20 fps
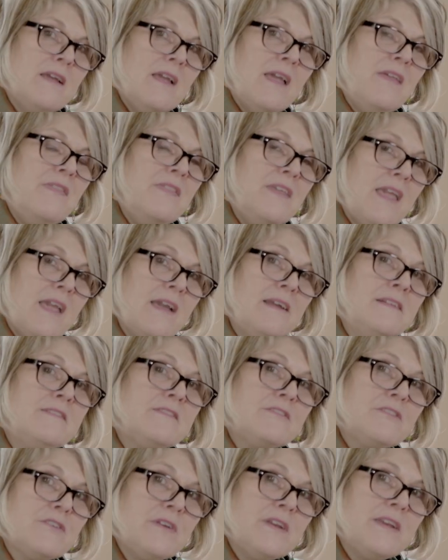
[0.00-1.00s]
And the
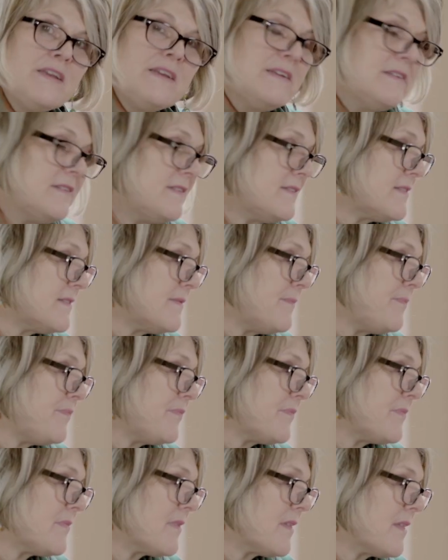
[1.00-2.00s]
answer is
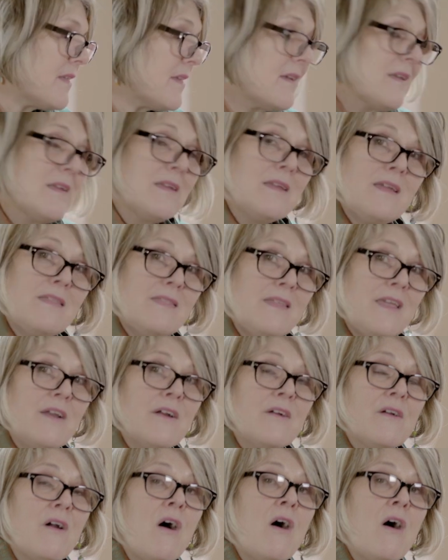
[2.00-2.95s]
they are